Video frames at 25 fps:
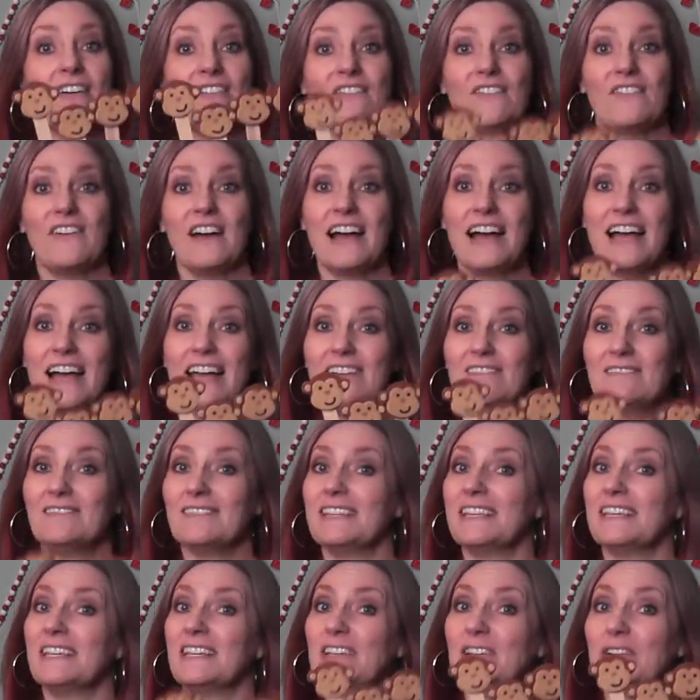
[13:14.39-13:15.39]
Five
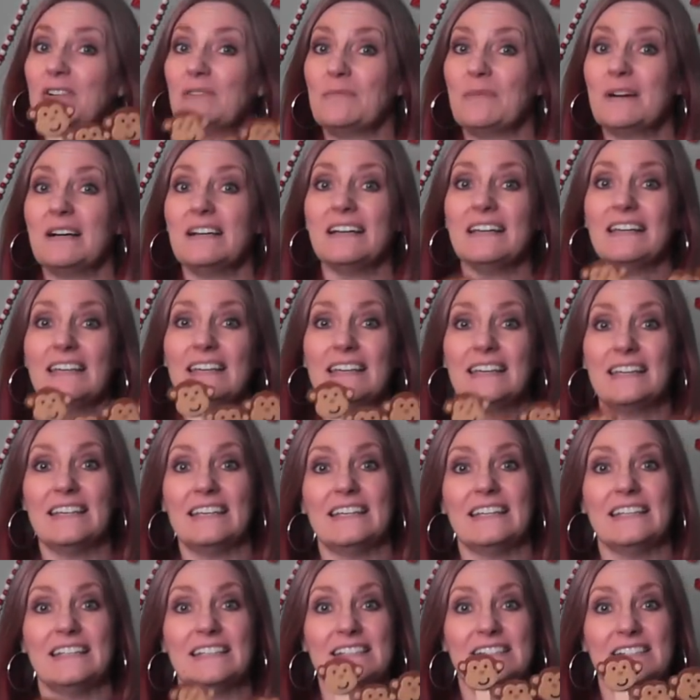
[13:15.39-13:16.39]
little
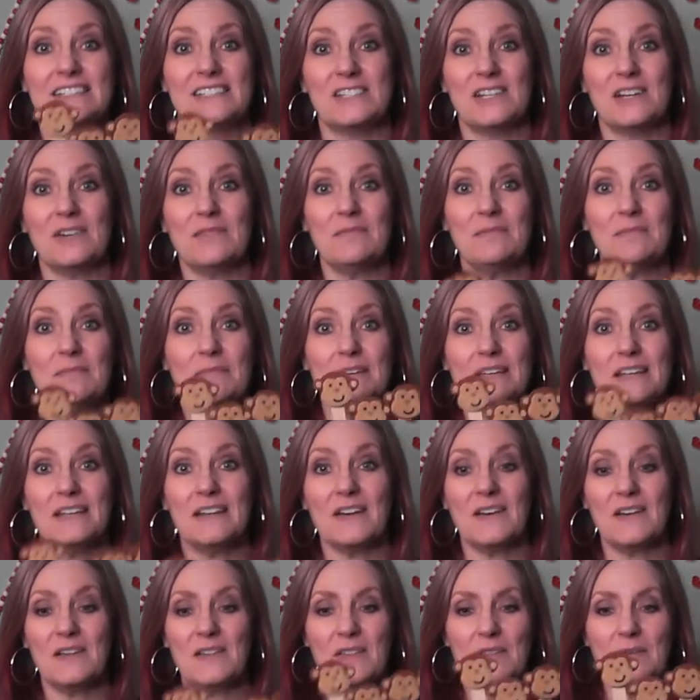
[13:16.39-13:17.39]
monkeys jumping
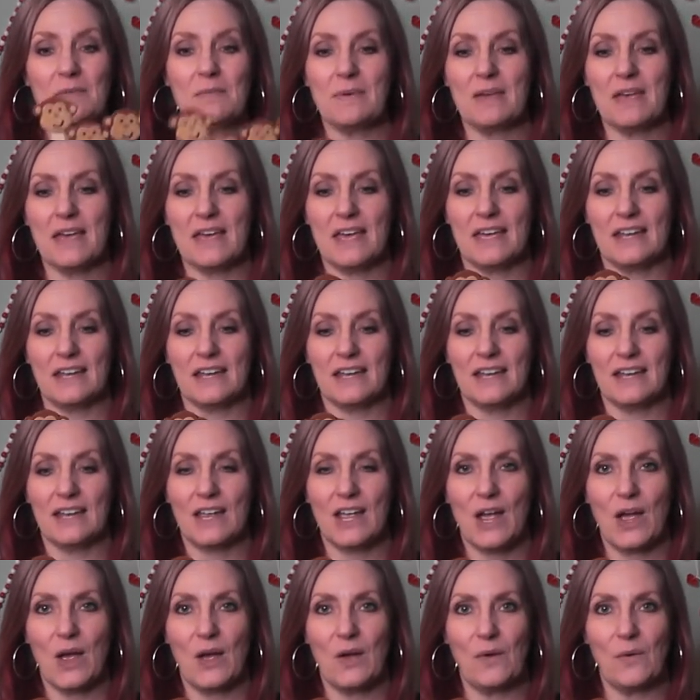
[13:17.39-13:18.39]
on the bed.
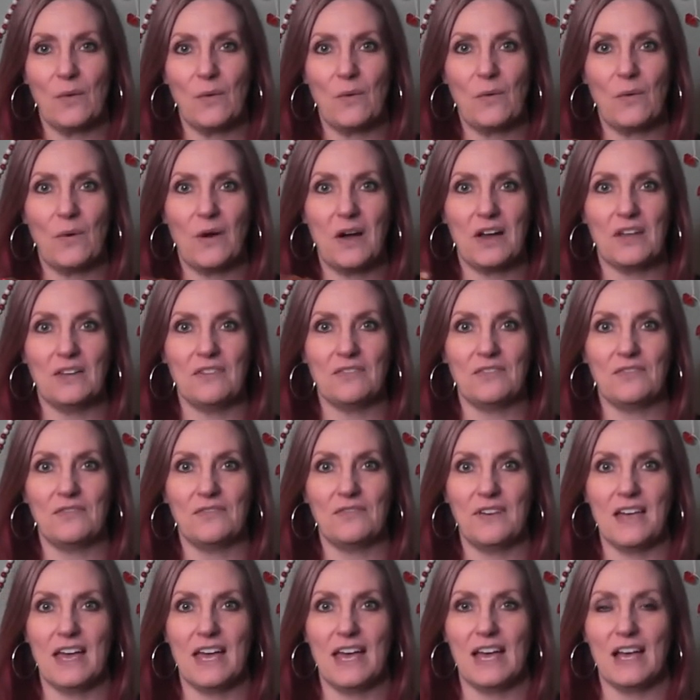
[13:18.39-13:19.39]
One
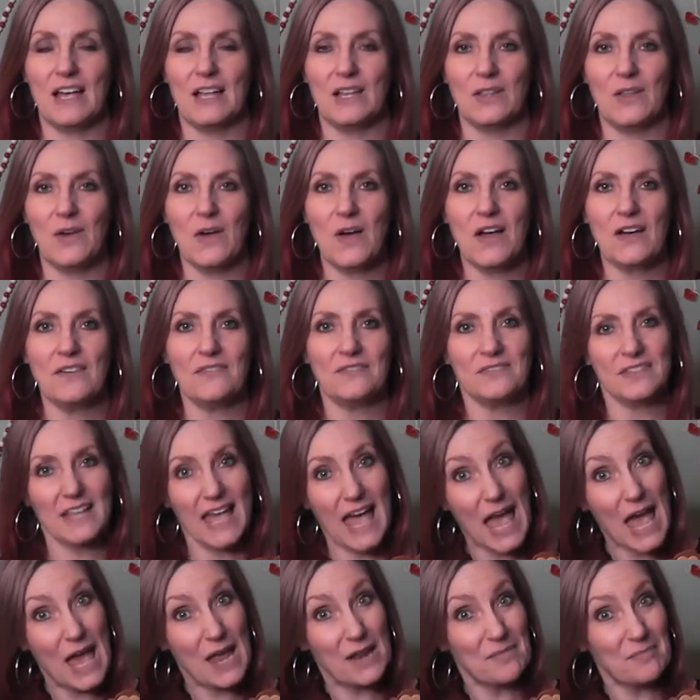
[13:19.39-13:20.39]
fell off
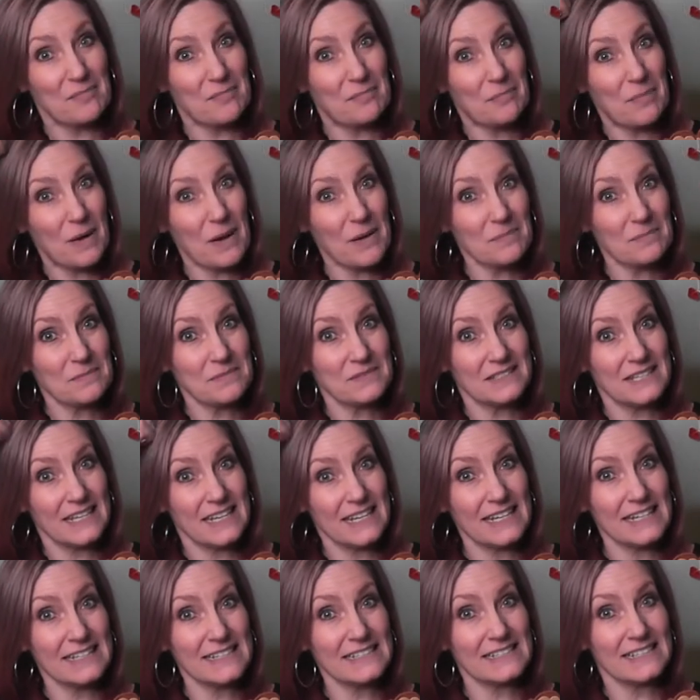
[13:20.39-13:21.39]
and bumped
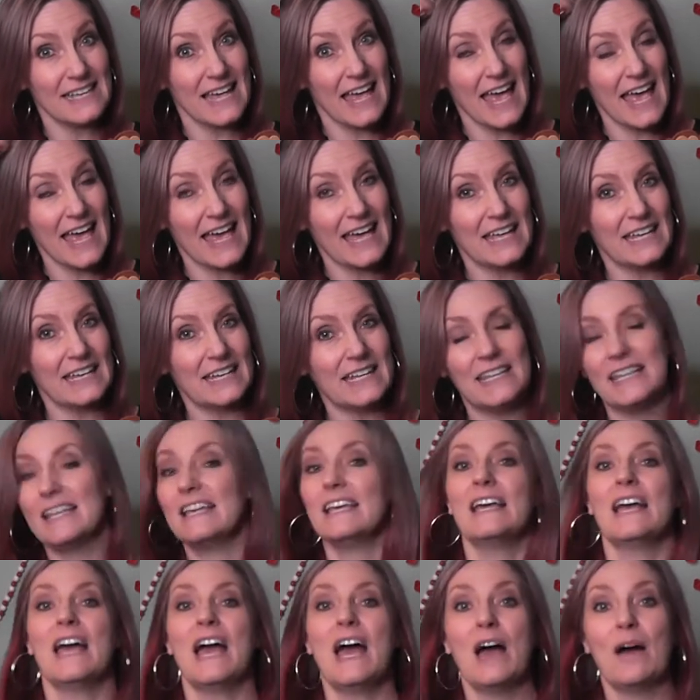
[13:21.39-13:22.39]
his head.
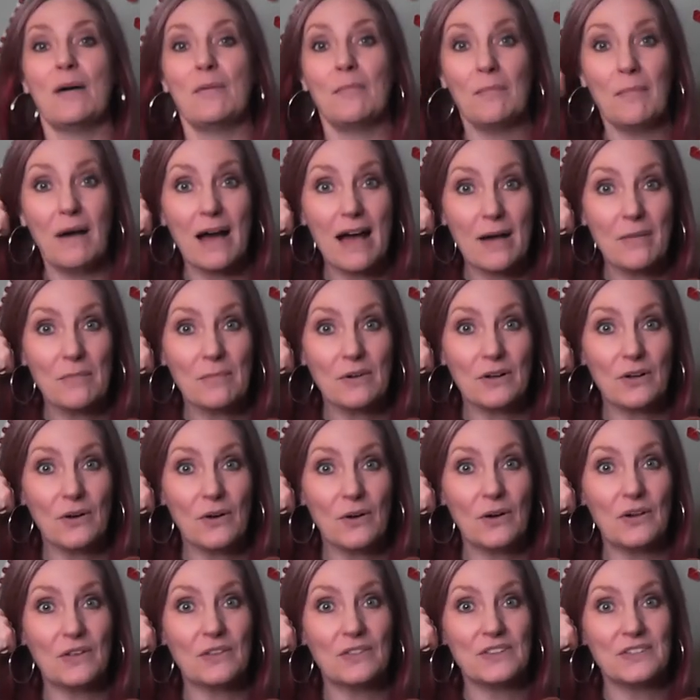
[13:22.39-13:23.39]
Mama
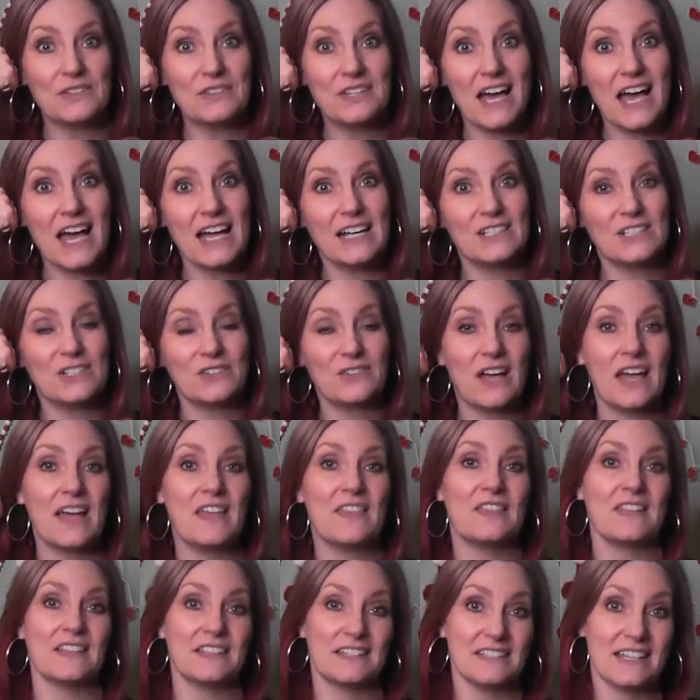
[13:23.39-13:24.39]
called the doctor
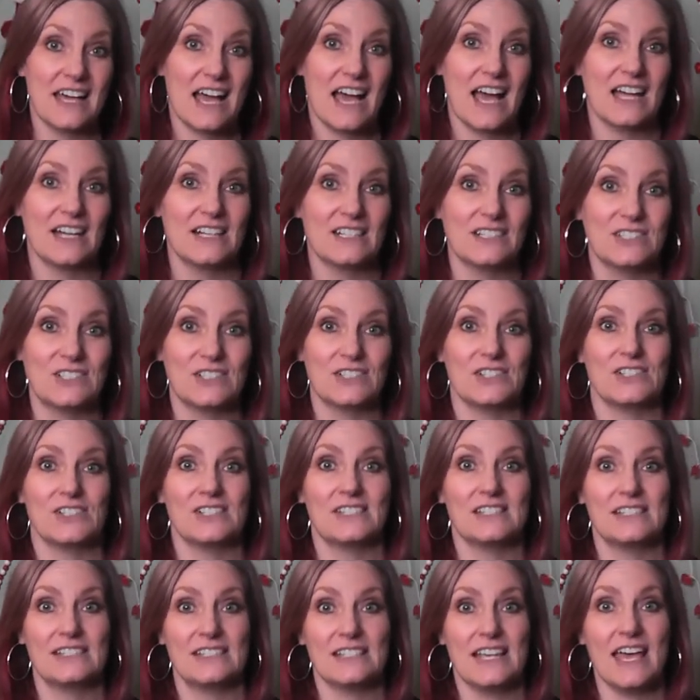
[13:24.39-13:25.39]
and the doctor
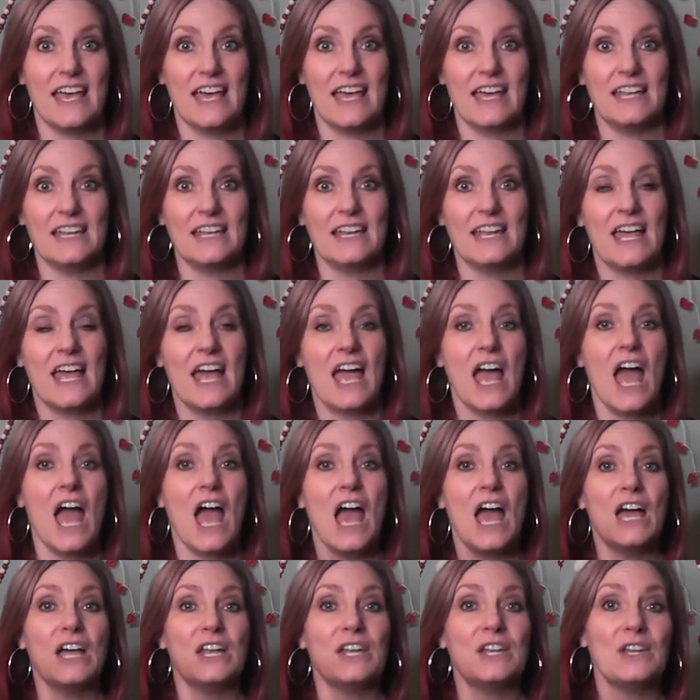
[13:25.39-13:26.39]
said,
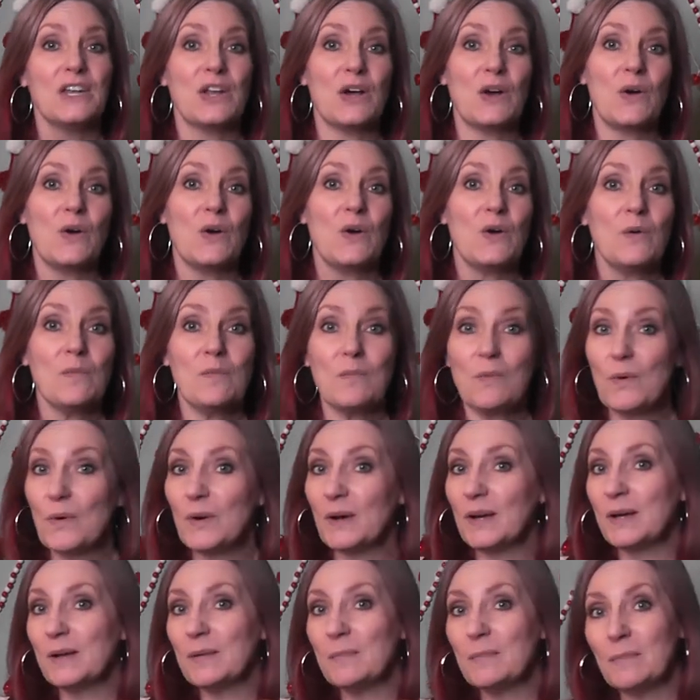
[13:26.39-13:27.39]
no
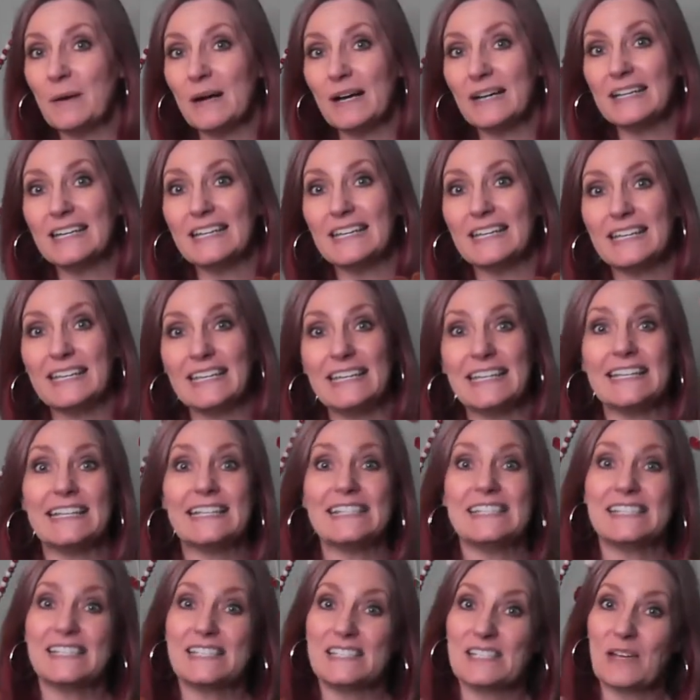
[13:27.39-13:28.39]
more
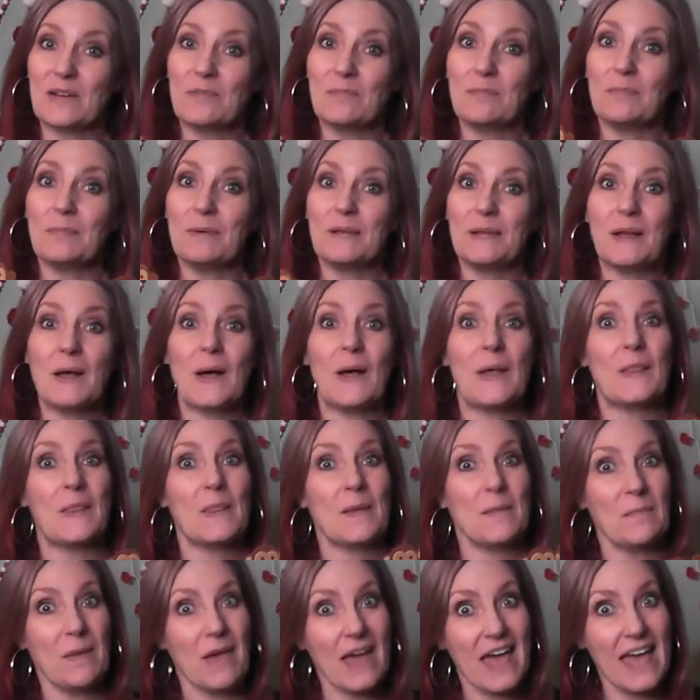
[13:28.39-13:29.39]
monkeys jumping on
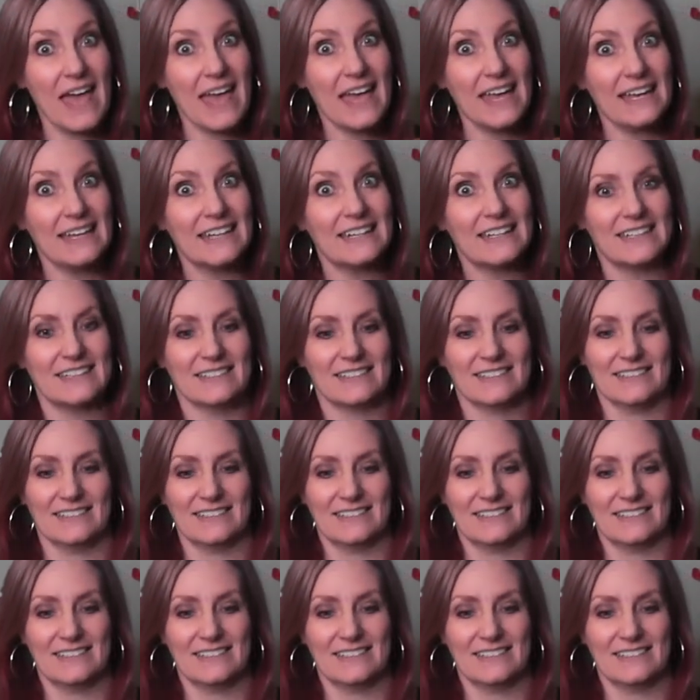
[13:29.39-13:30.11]
the bed.